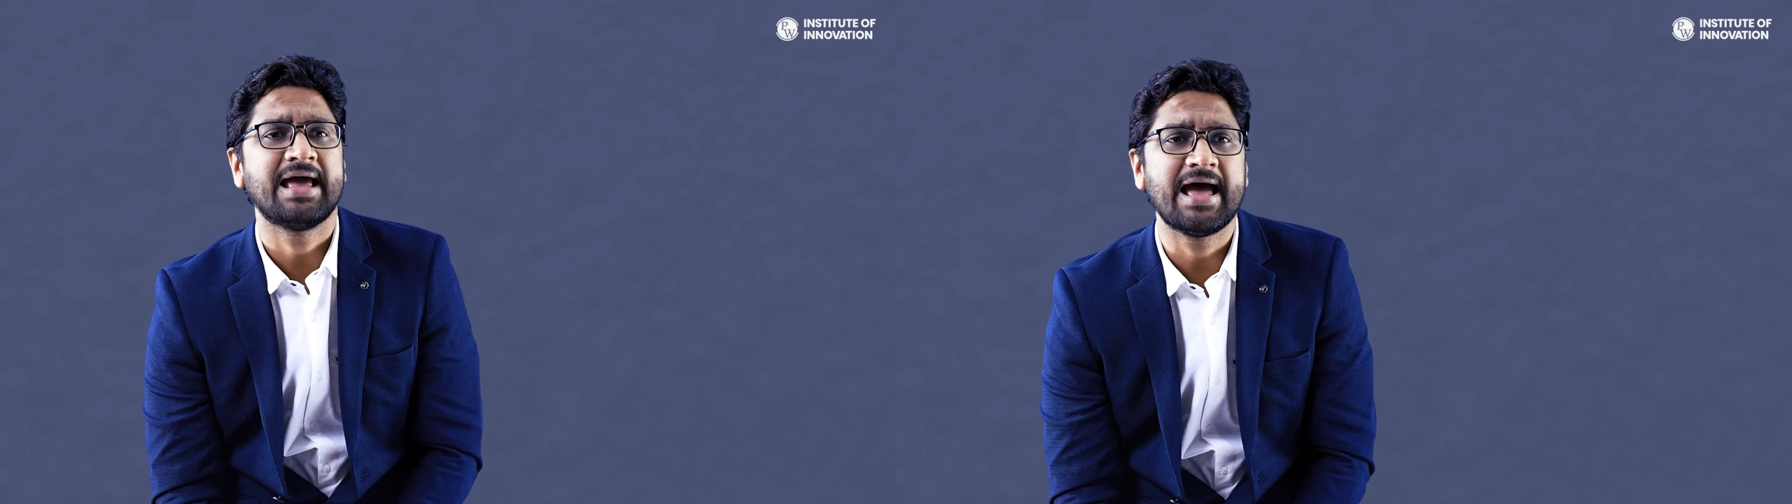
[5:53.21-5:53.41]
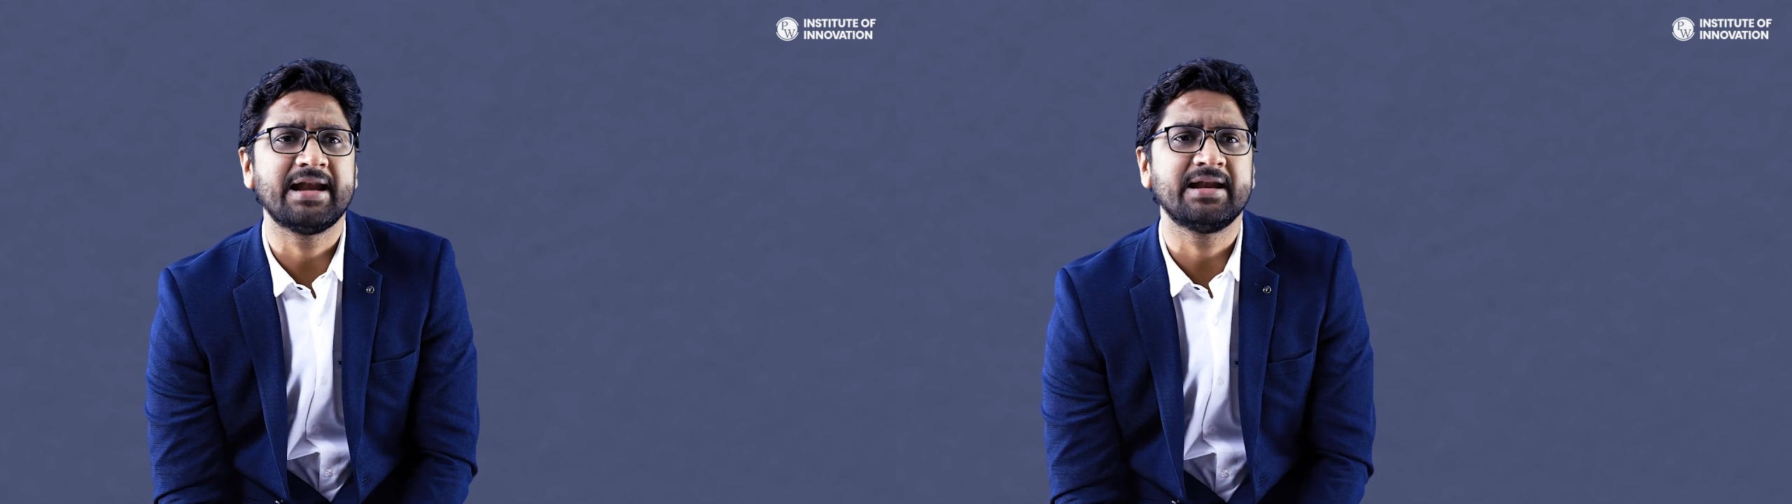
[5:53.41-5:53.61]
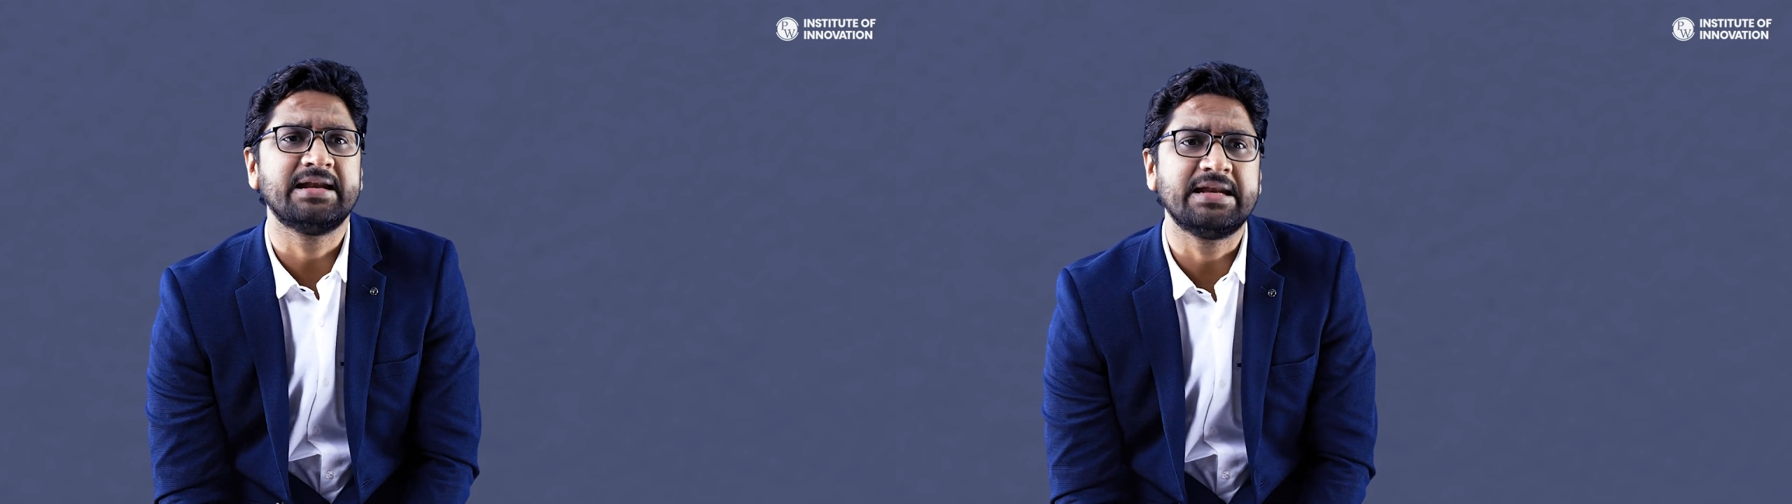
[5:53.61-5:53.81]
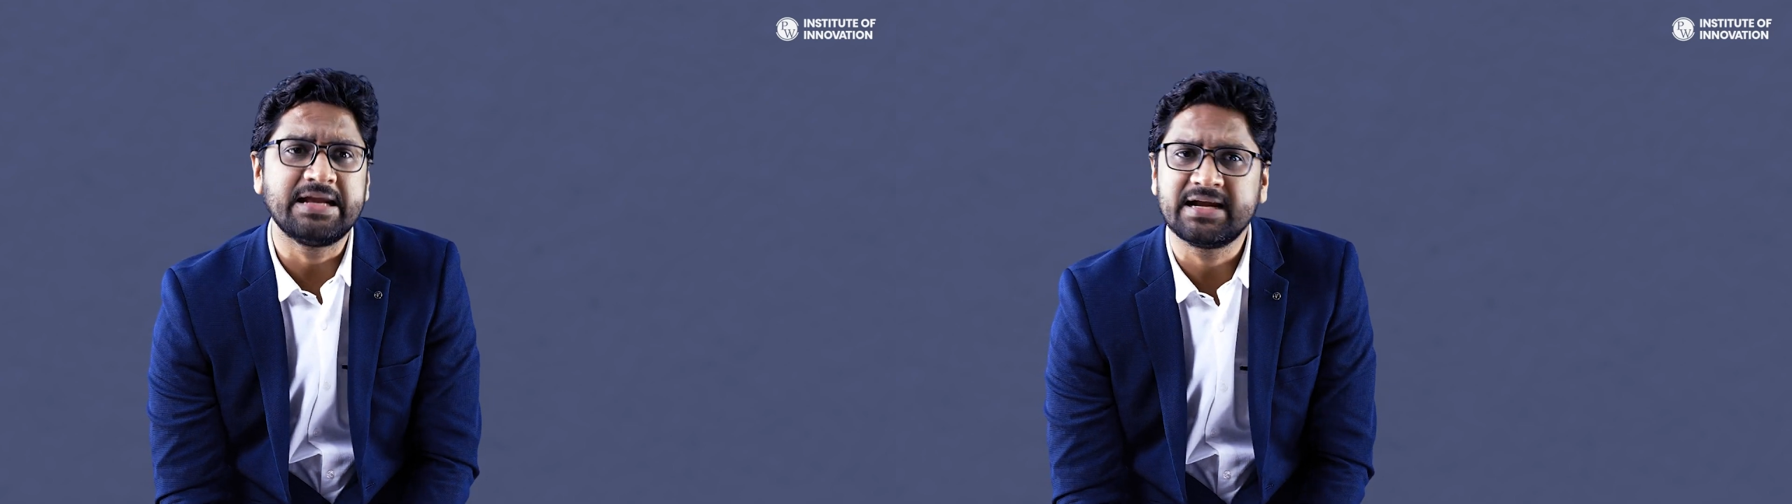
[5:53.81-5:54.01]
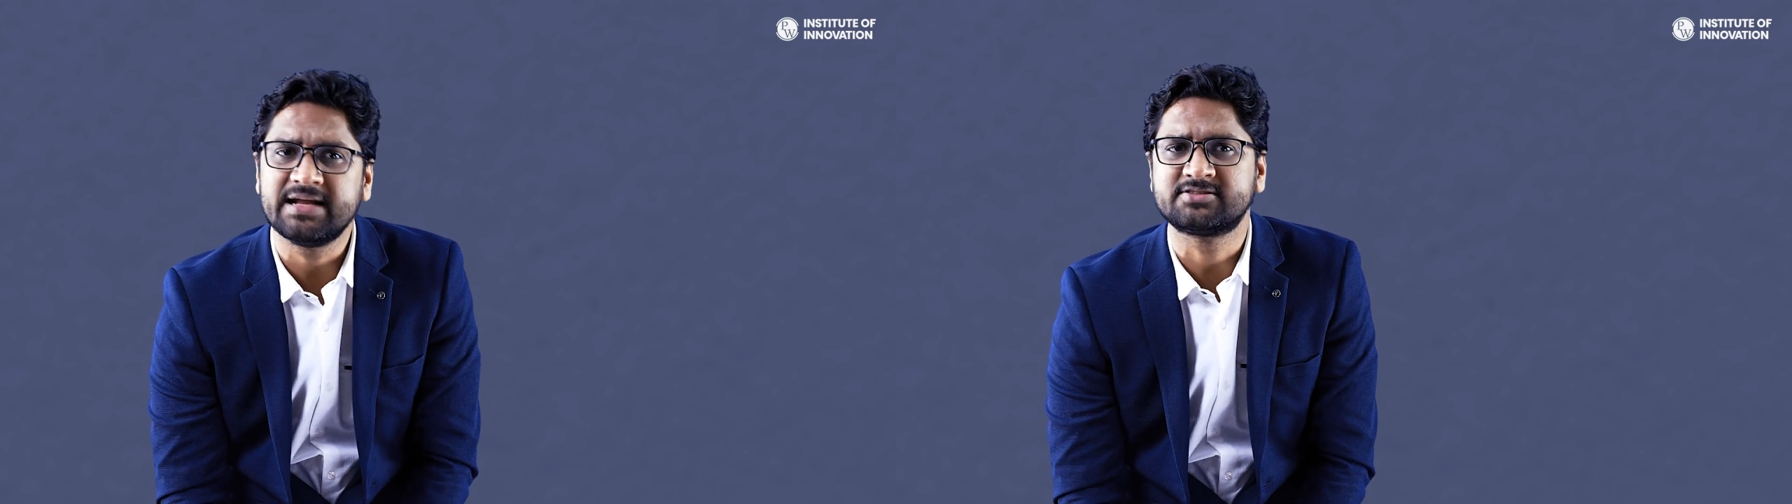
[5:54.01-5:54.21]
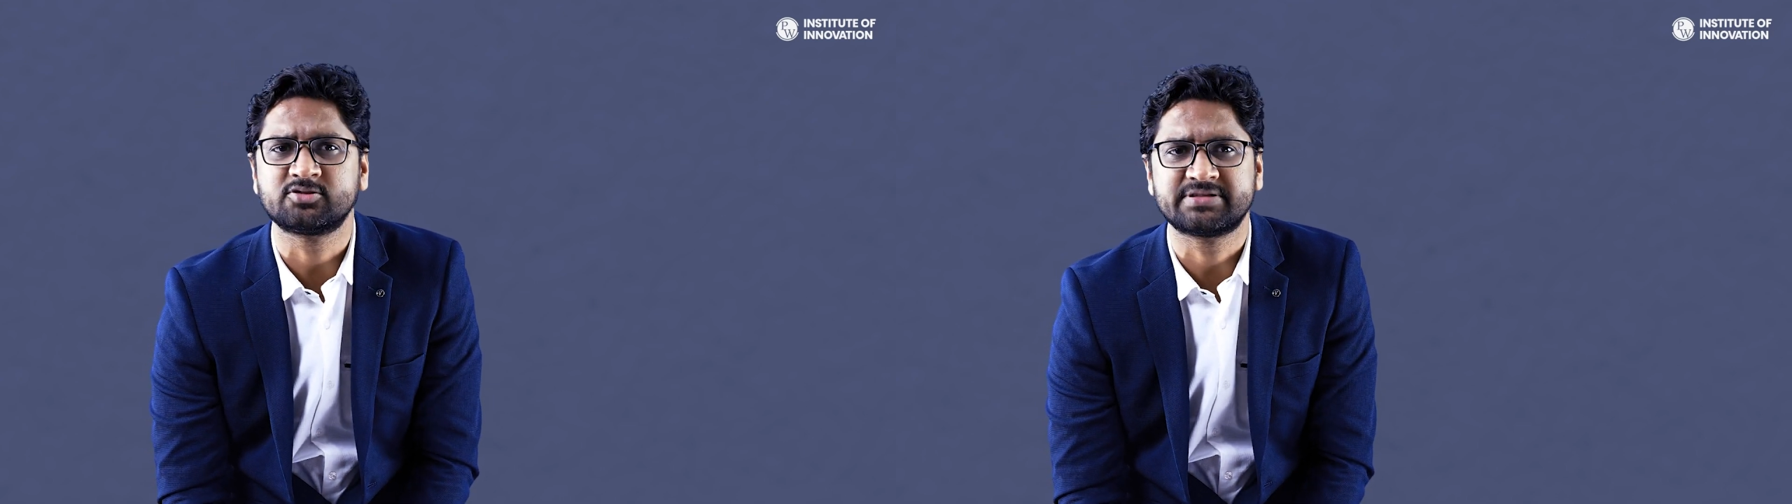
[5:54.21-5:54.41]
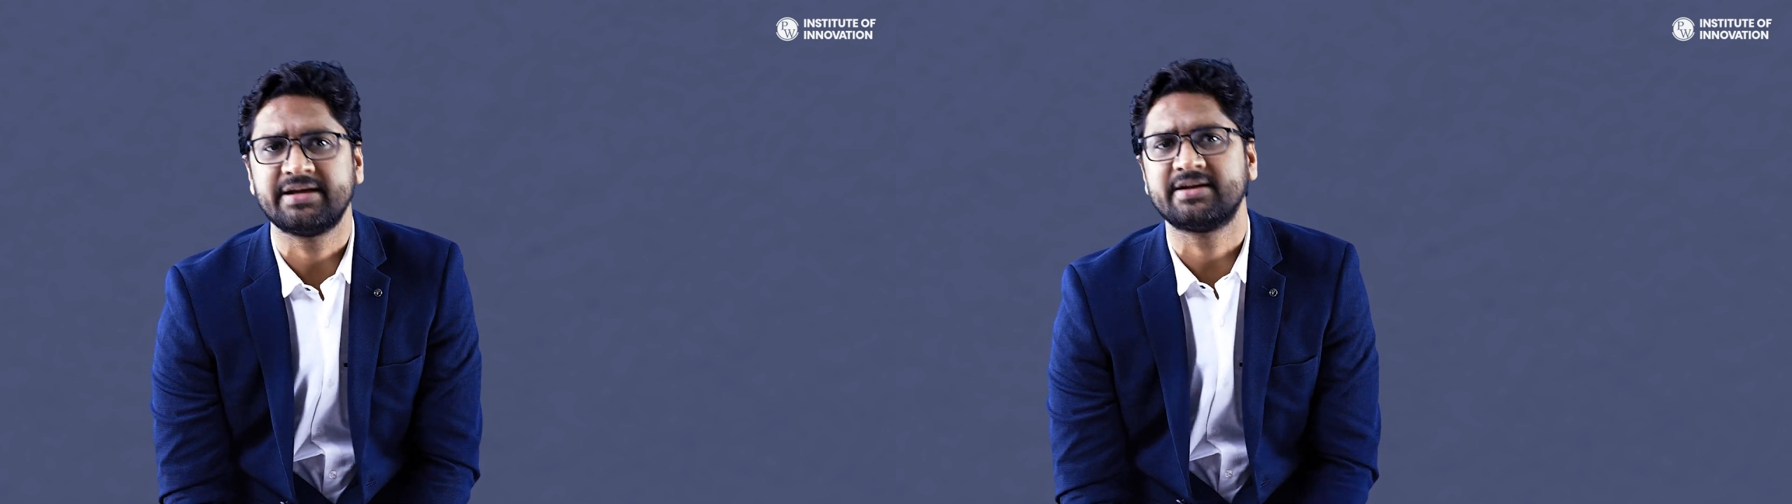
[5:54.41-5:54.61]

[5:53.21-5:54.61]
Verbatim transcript: and needless to say,